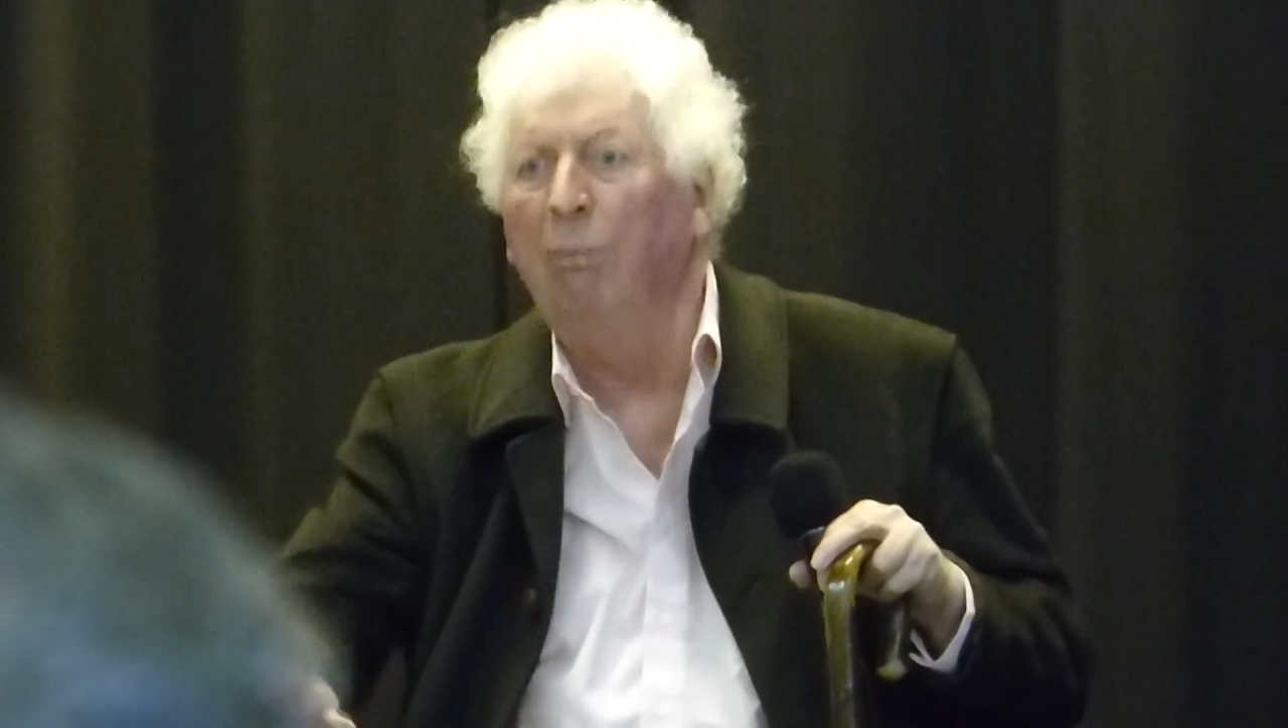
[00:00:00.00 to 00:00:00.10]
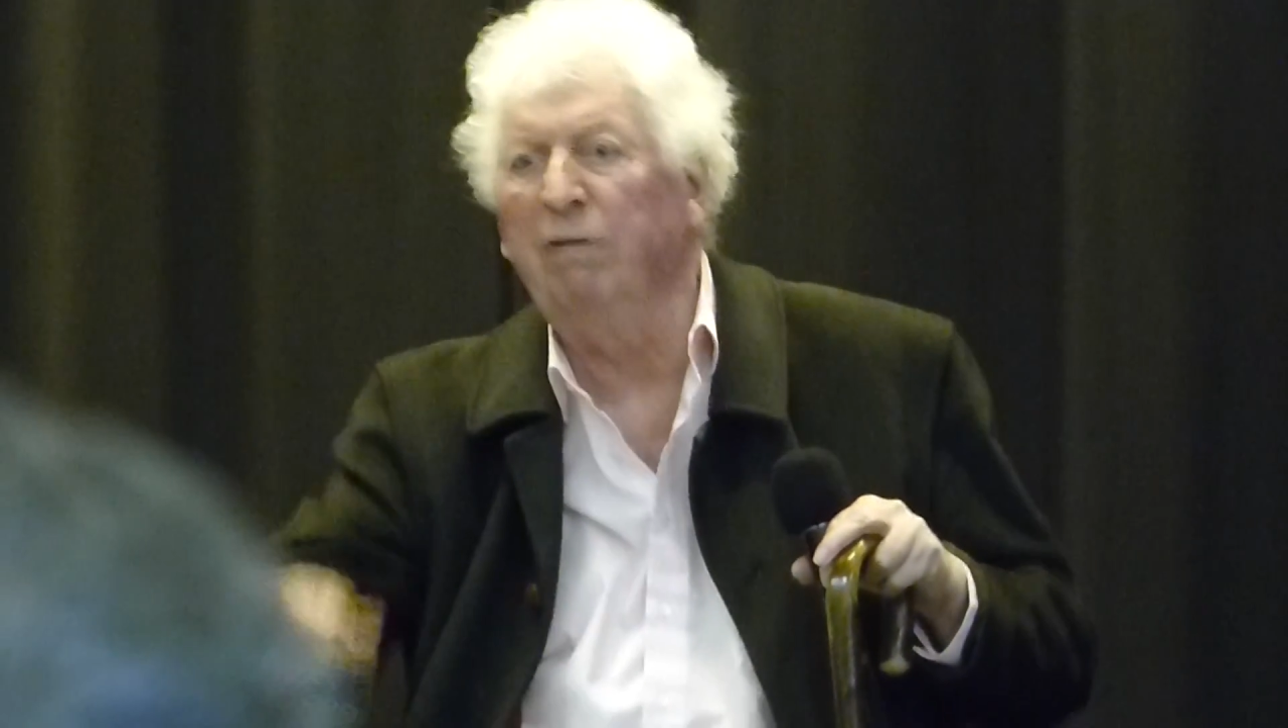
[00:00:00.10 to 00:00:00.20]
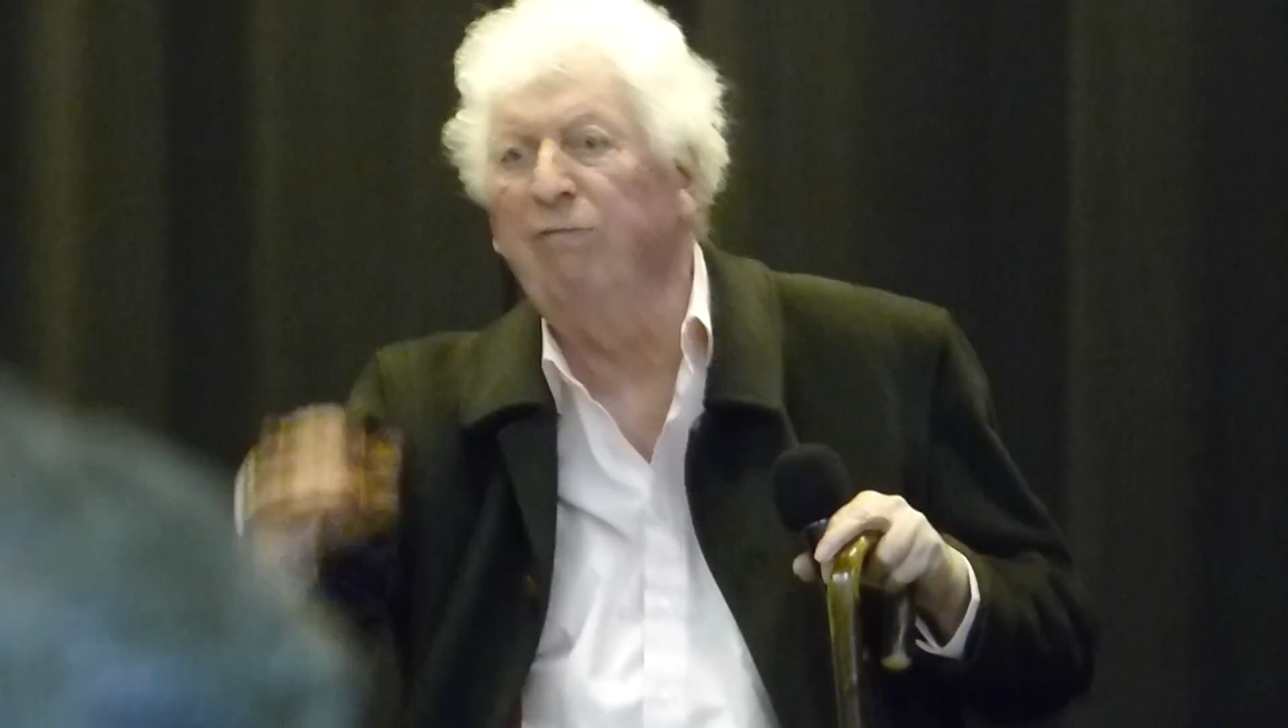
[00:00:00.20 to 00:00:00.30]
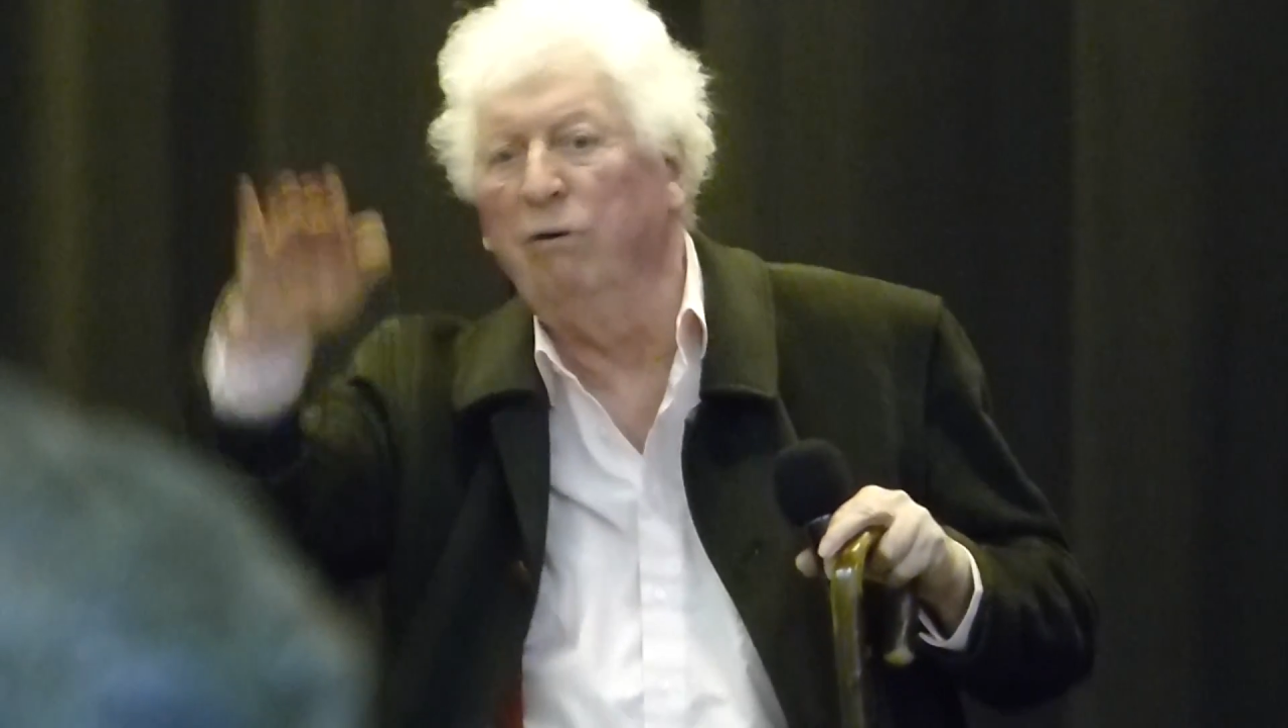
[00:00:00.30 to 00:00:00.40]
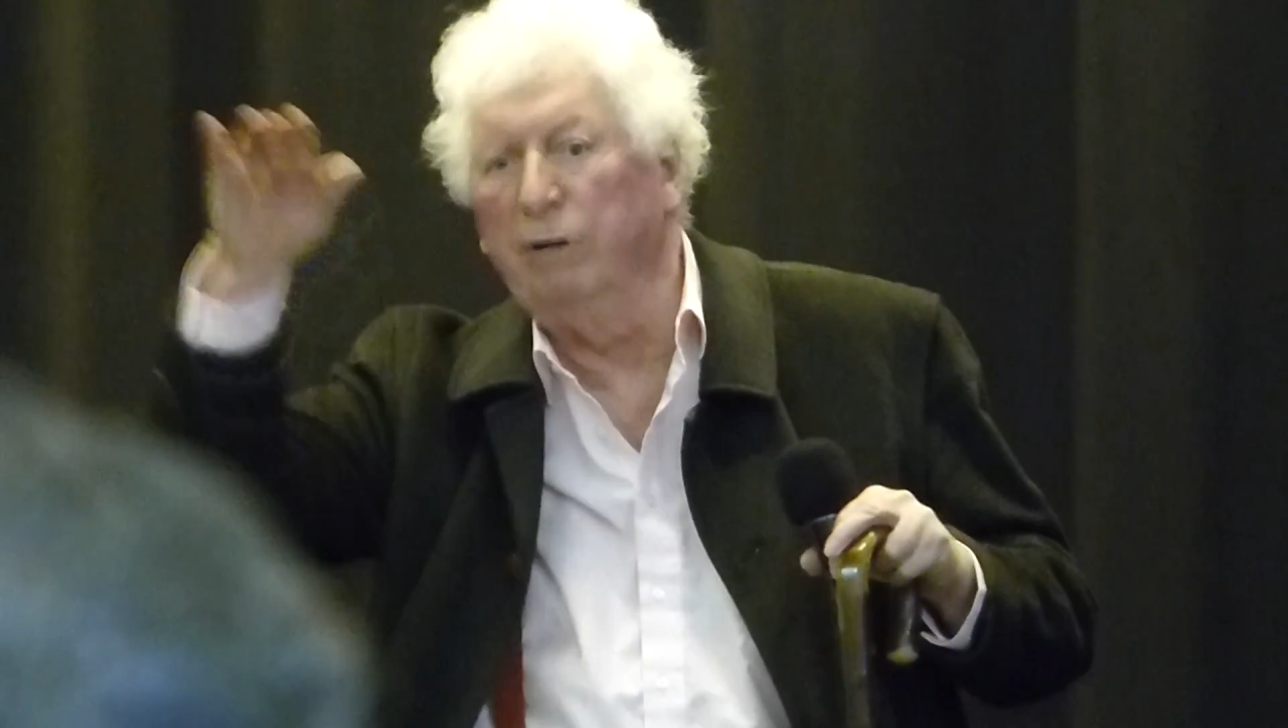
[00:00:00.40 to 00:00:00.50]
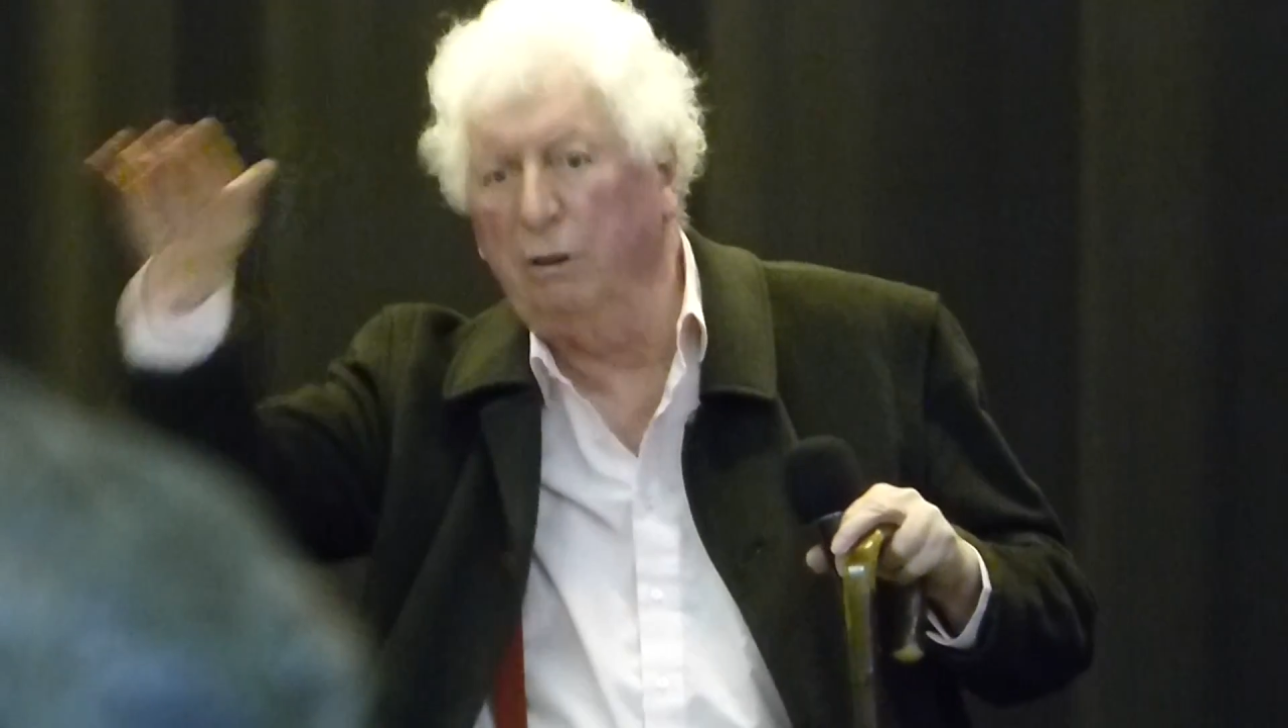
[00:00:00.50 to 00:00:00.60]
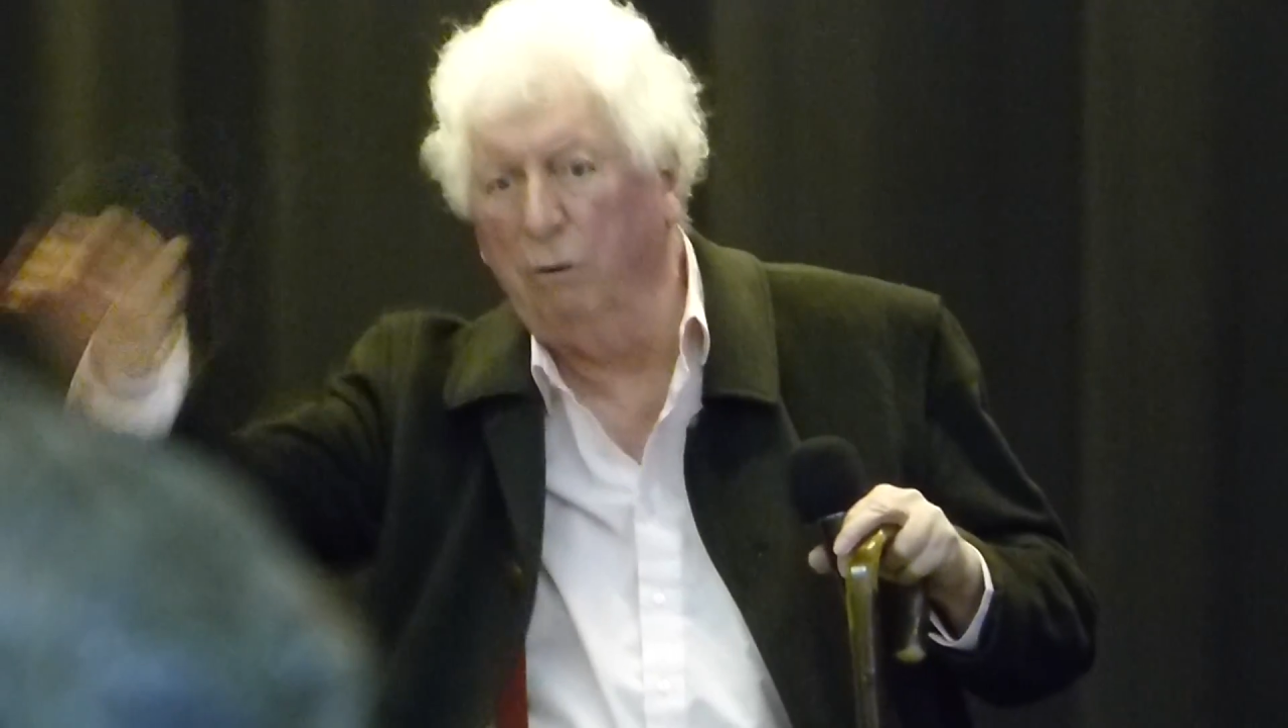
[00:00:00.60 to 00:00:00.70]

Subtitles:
before the